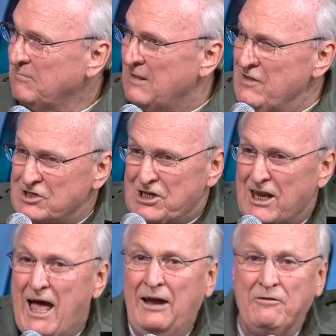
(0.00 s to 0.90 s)
this
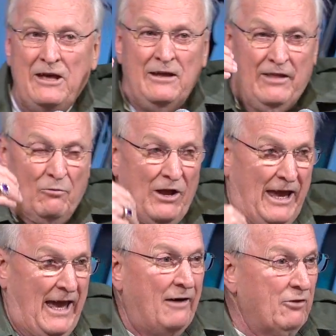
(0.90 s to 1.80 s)
life that we
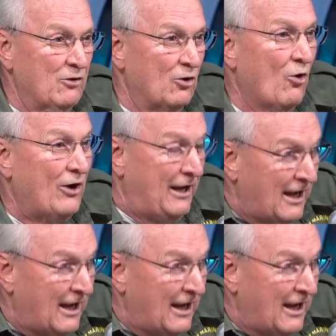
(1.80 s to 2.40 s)
have in the Lord and